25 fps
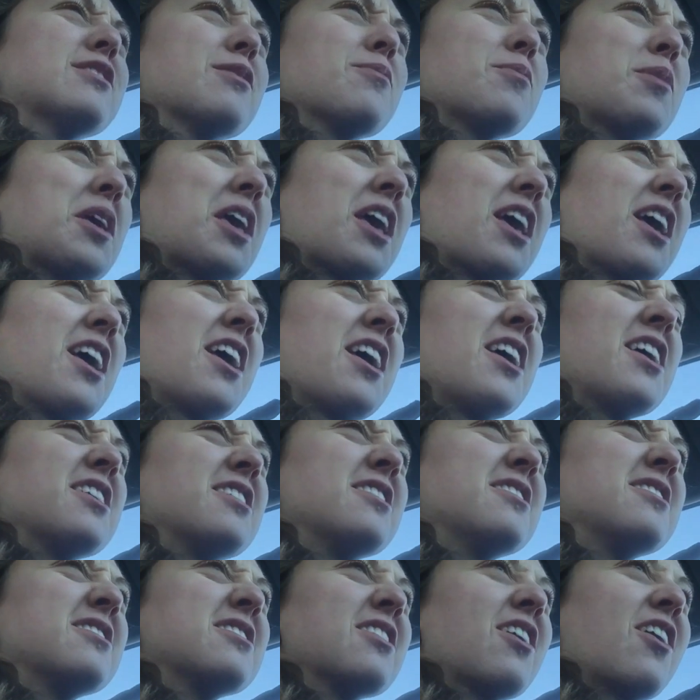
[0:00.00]
some
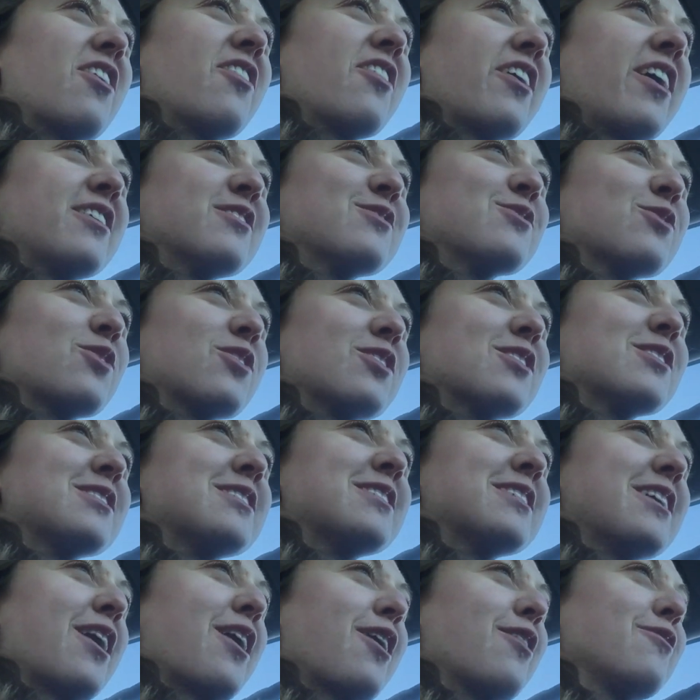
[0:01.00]
kids, all that sort of
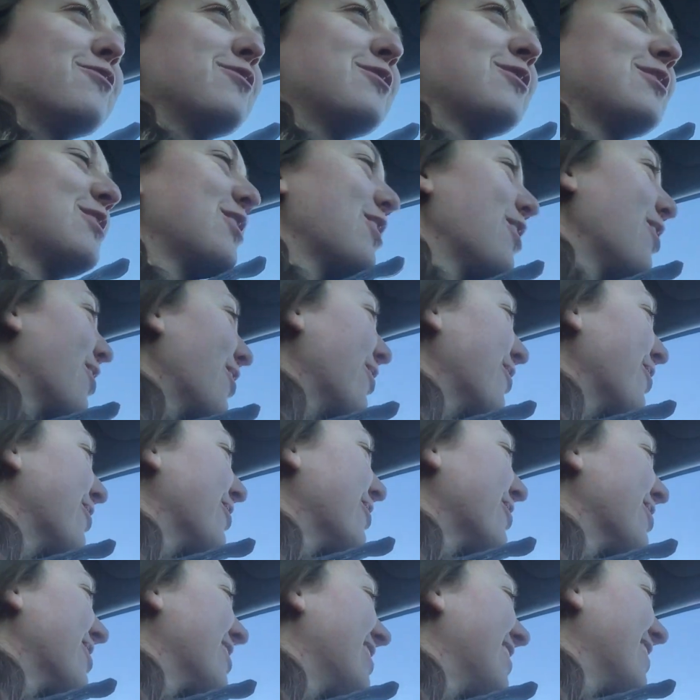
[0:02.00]
stuff.
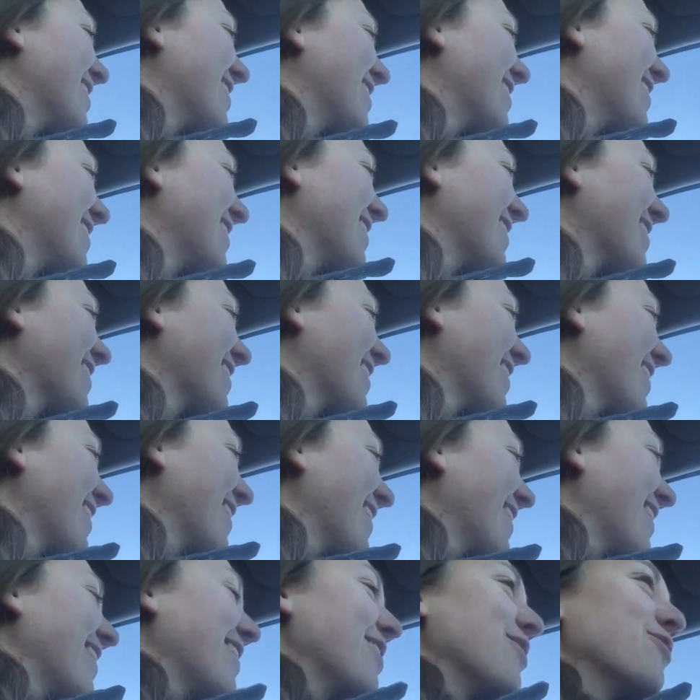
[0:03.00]
So
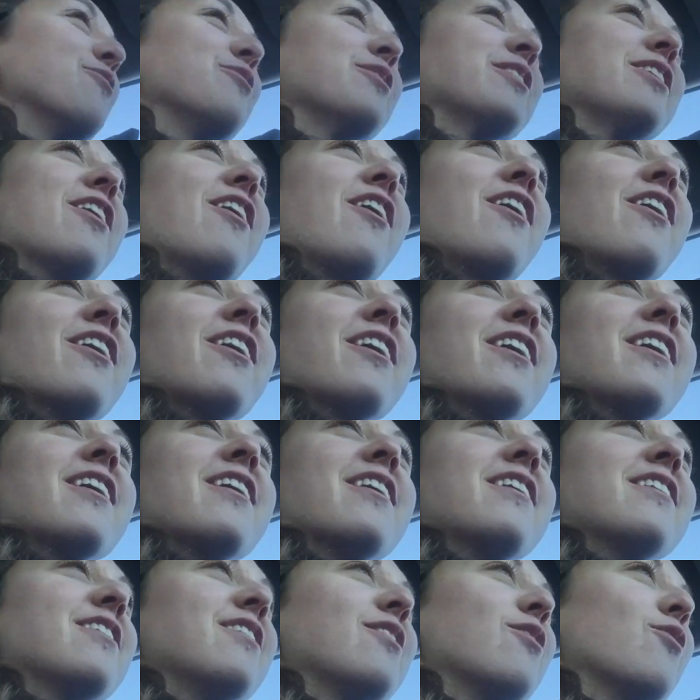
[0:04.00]
we
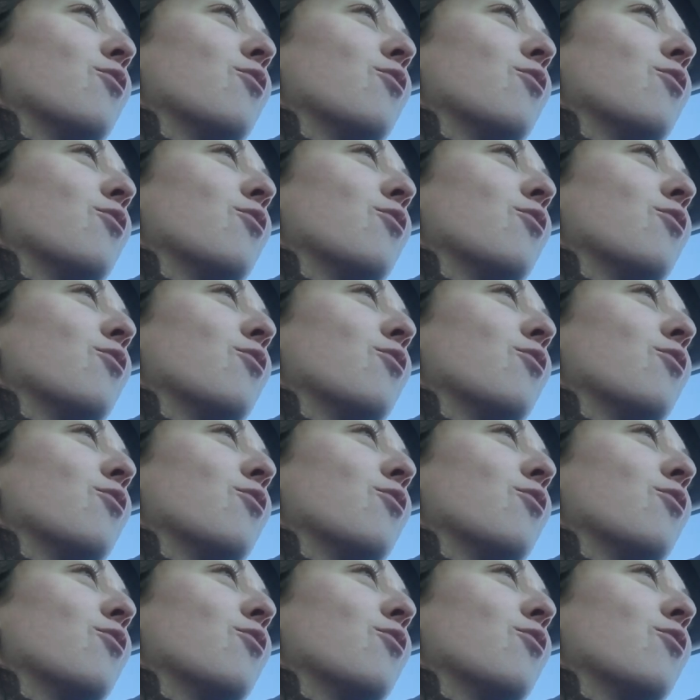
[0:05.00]
are